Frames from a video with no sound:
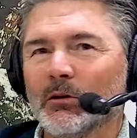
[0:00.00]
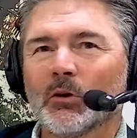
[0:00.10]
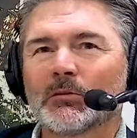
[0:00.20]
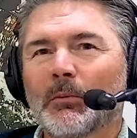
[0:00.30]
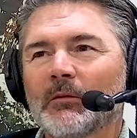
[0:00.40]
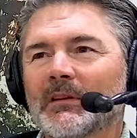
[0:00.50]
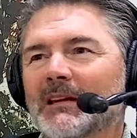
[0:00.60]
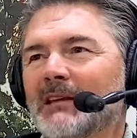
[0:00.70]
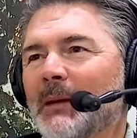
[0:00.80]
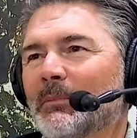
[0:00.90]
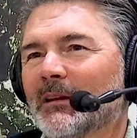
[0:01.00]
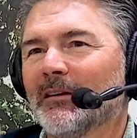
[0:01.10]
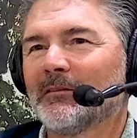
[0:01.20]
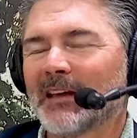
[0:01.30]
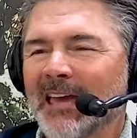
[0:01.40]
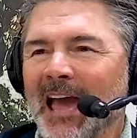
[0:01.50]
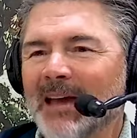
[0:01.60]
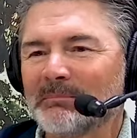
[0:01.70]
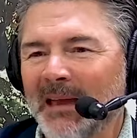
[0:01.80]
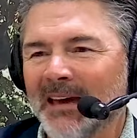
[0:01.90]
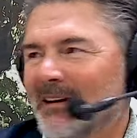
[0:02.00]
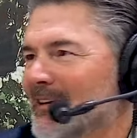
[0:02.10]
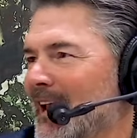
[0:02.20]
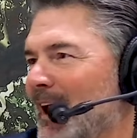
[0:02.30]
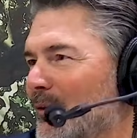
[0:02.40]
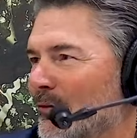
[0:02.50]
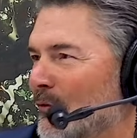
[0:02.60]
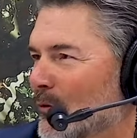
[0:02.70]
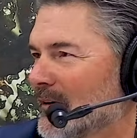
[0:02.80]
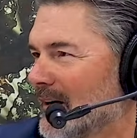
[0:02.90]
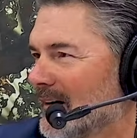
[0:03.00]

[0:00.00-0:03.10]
It's a perfect example of the cat ban in California.